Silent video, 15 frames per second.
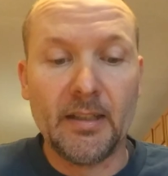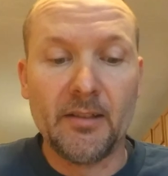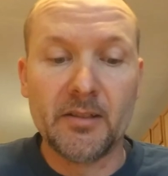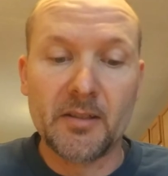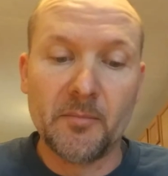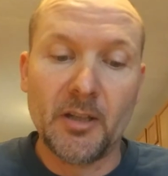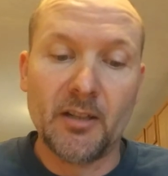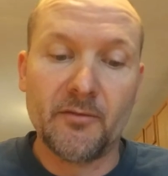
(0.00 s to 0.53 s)
I was
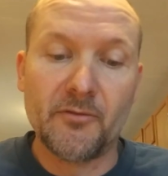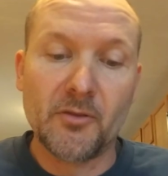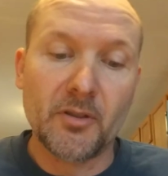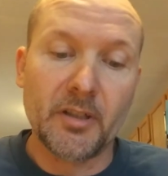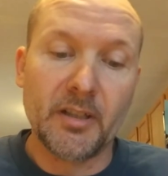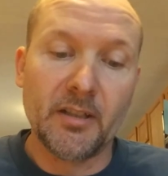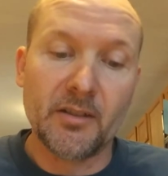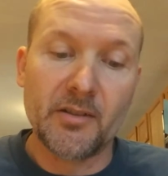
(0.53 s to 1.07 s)
about
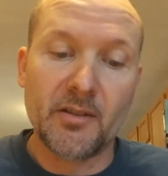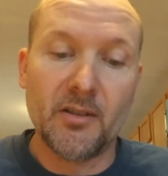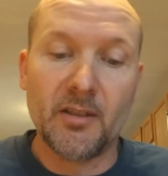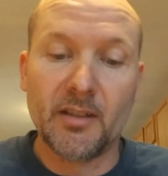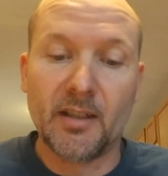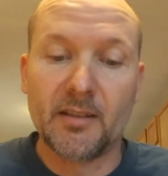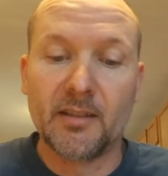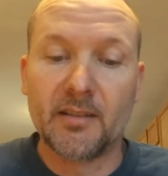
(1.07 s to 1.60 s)
40 years
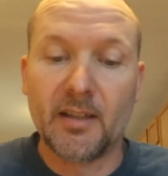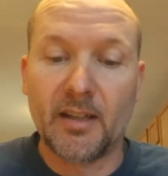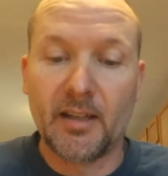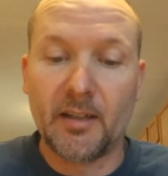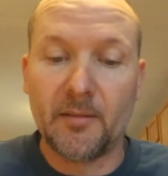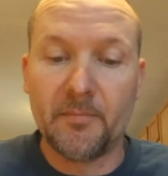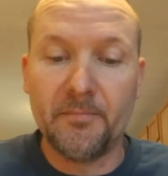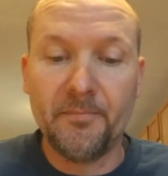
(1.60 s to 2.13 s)
old at the
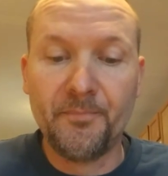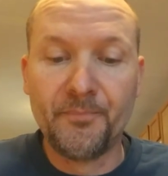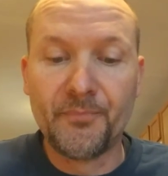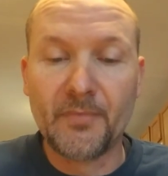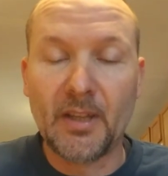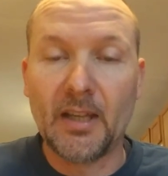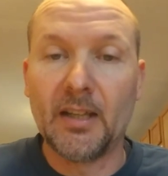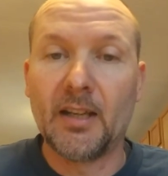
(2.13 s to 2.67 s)
time,
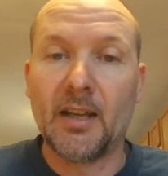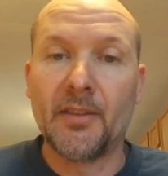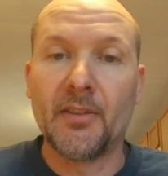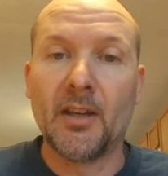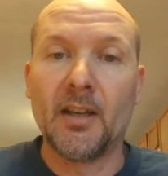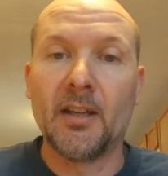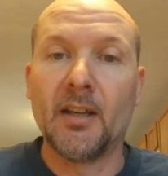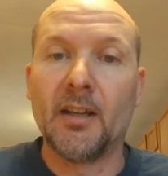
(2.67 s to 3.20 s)
and I
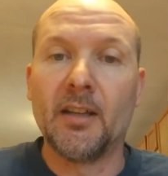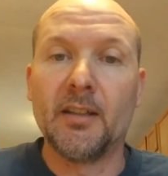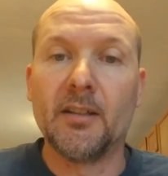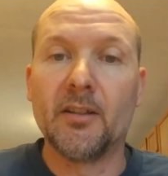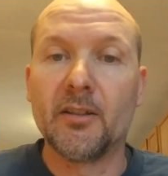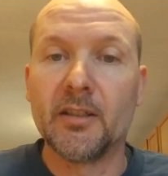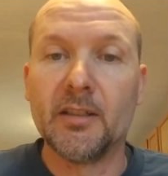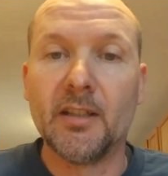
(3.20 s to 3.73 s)
thought I had
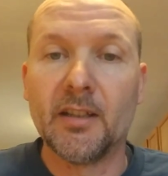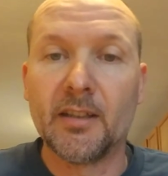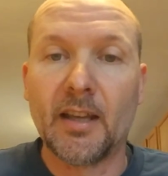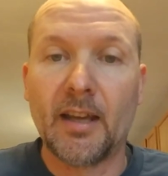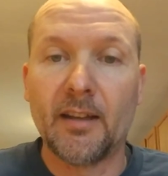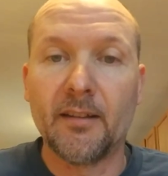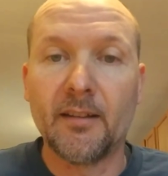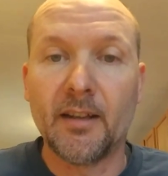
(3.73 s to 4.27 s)
already done
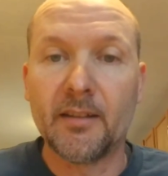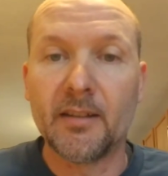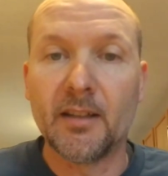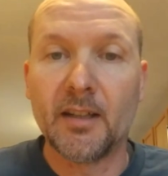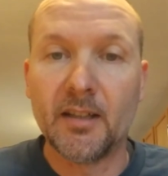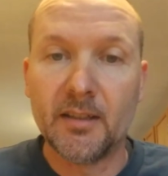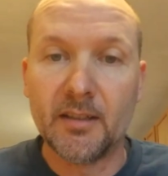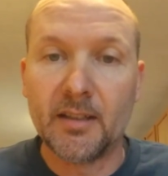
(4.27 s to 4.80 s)
that. I thought
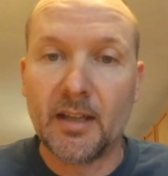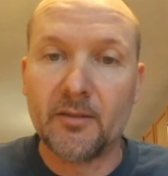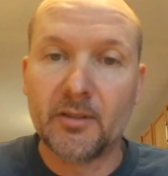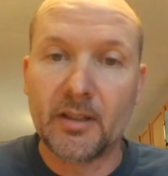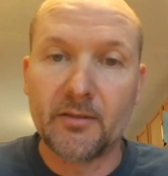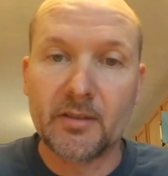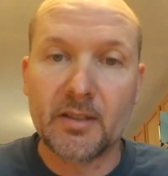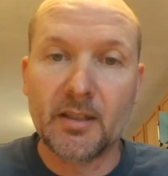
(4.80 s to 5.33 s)
I did that when
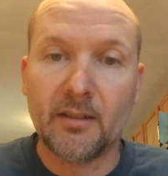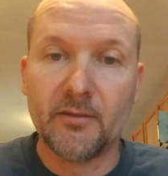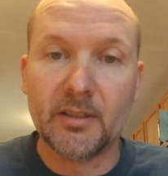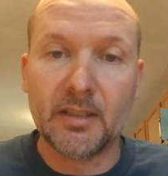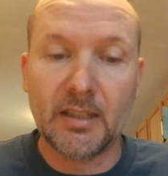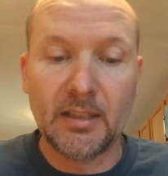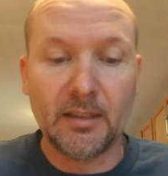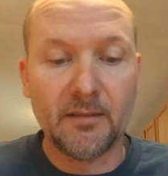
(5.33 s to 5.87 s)
I was
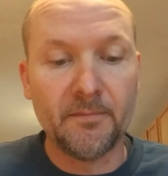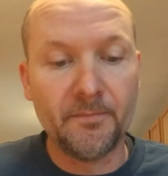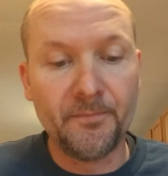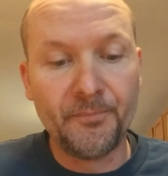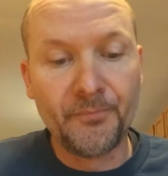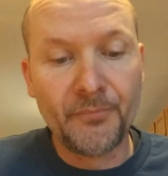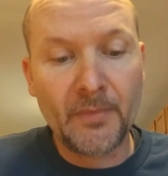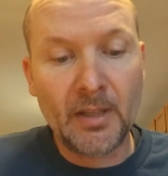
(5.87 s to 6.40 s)
17.
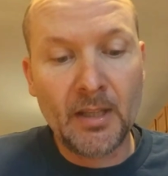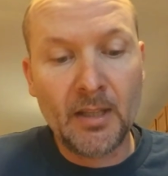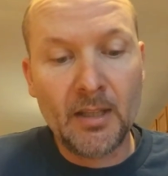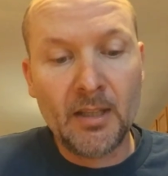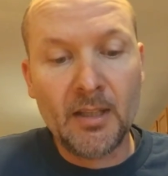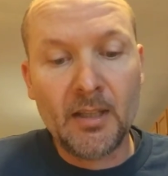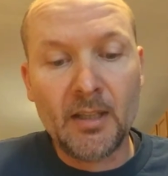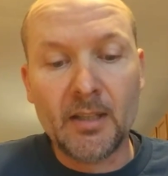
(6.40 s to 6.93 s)

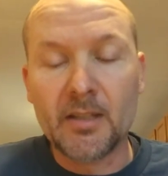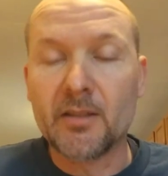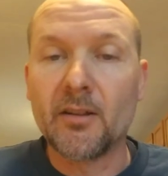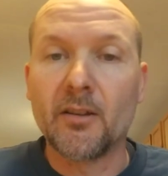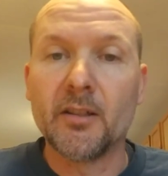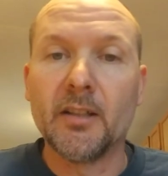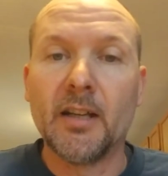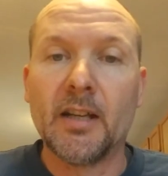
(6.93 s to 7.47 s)

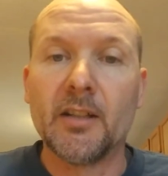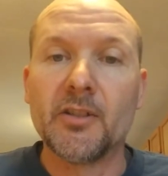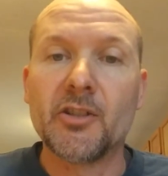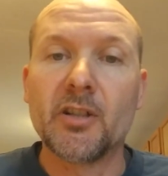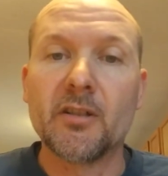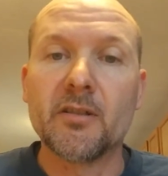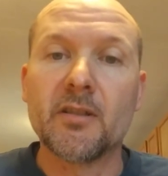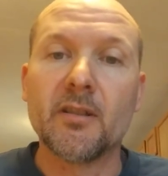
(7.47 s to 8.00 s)
Started at a
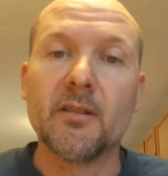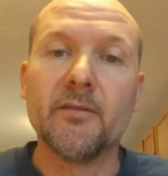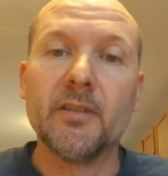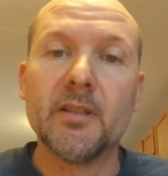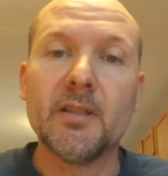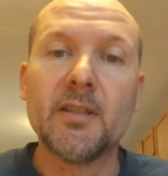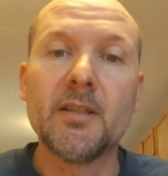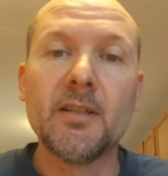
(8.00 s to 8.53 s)
church
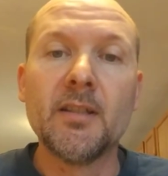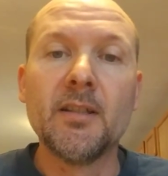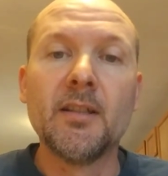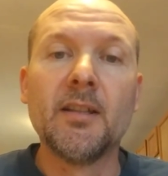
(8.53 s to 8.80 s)
service.